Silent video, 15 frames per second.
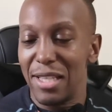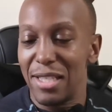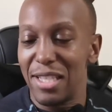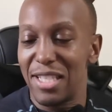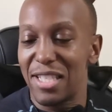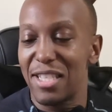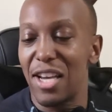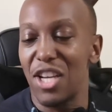
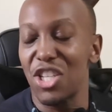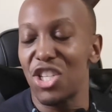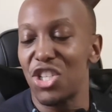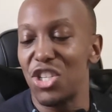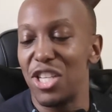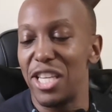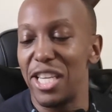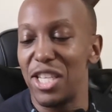
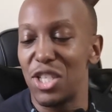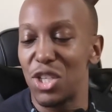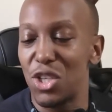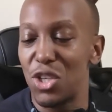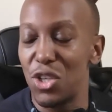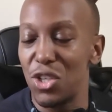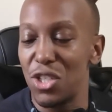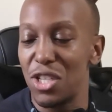Discussion is
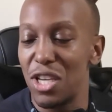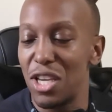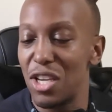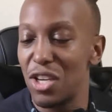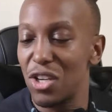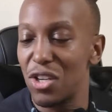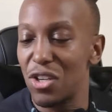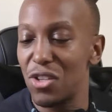good.
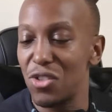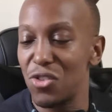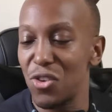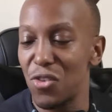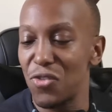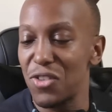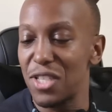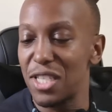
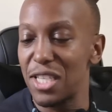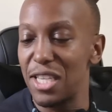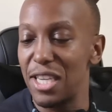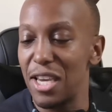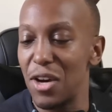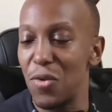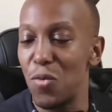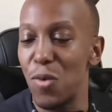
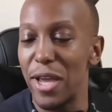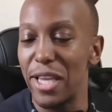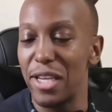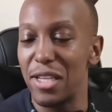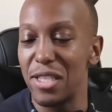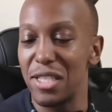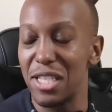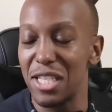Controversy
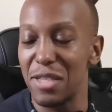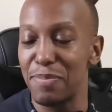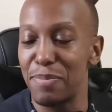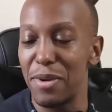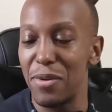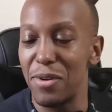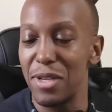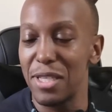awakens the
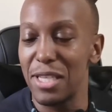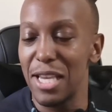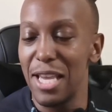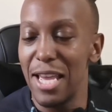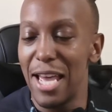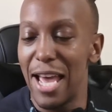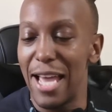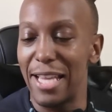spirit
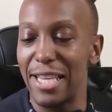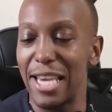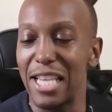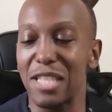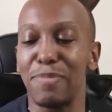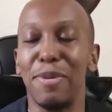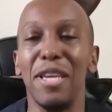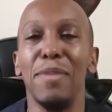and
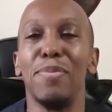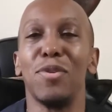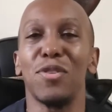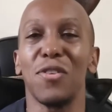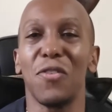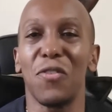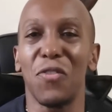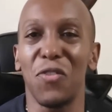gets people
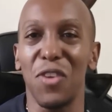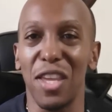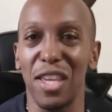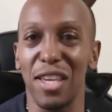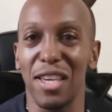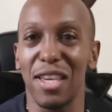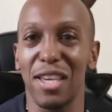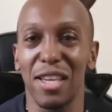to
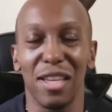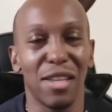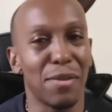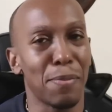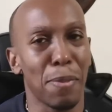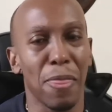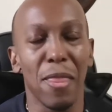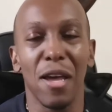think.
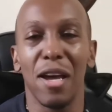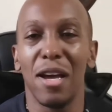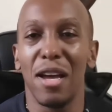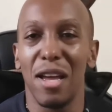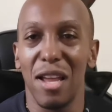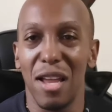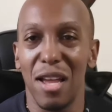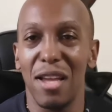
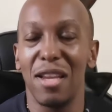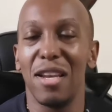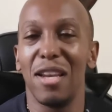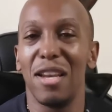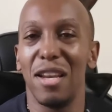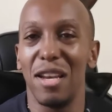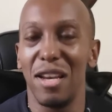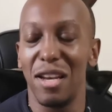
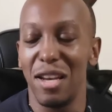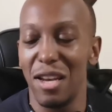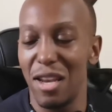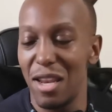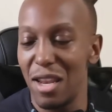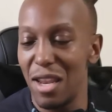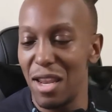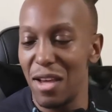
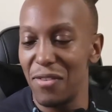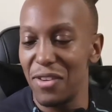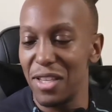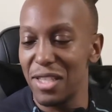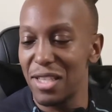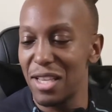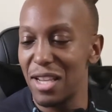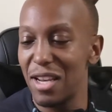Love
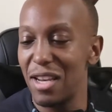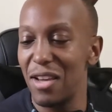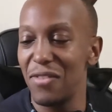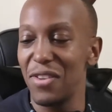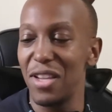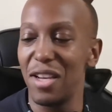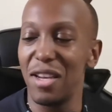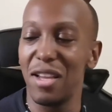it, love
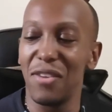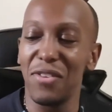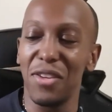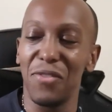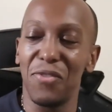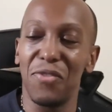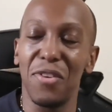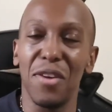it, love
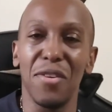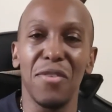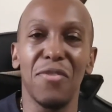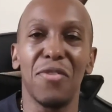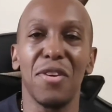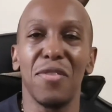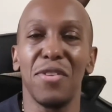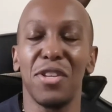it. Very,
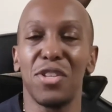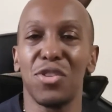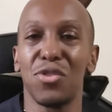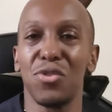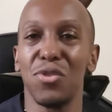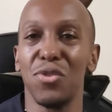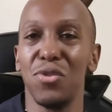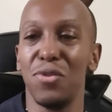very
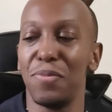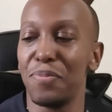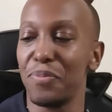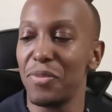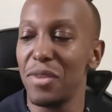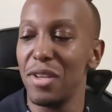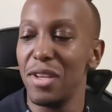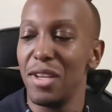true.
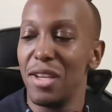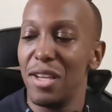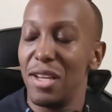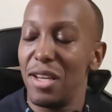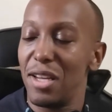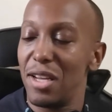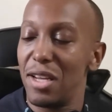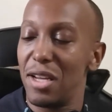
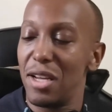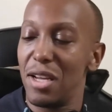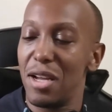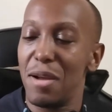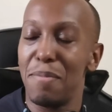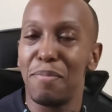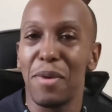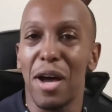
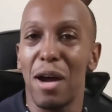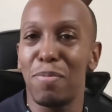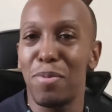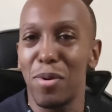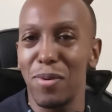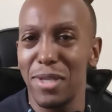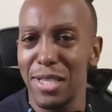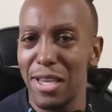I'll
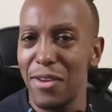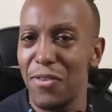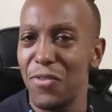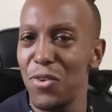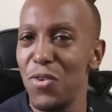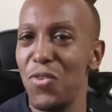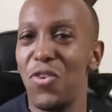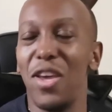probably say a
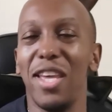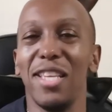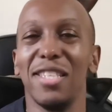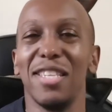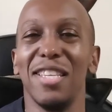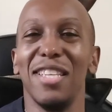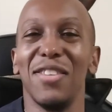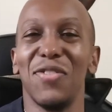few
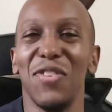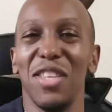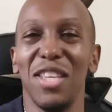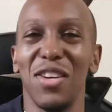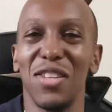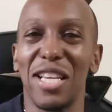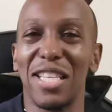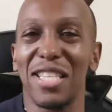things in this
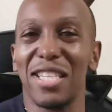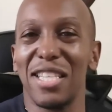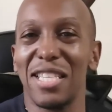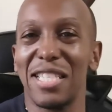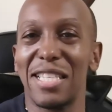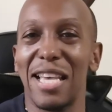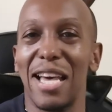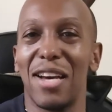video that's going to
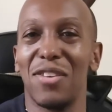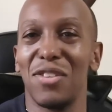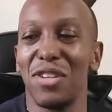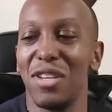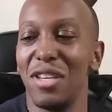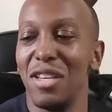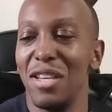sound